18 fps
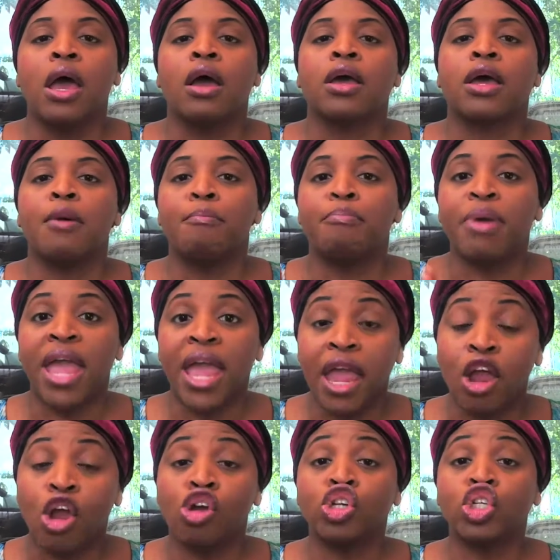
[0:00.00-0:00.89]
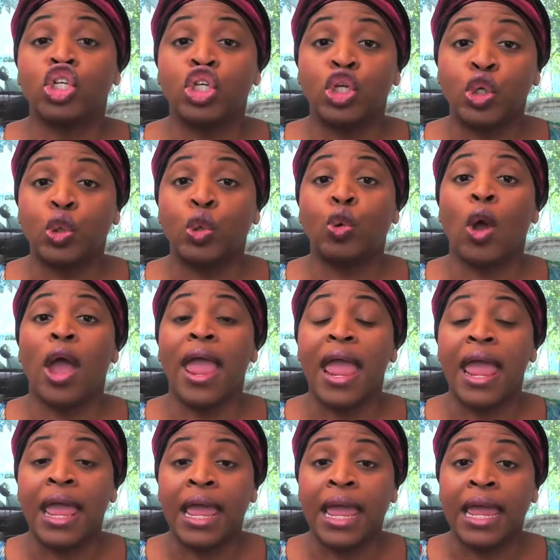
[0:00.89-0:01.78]
compared to
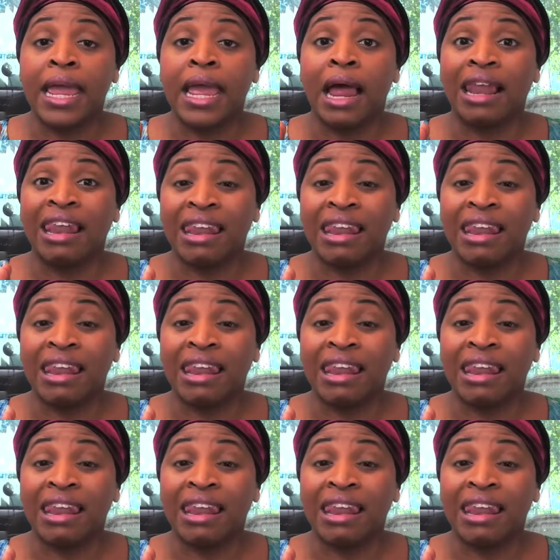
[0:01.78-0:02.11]
a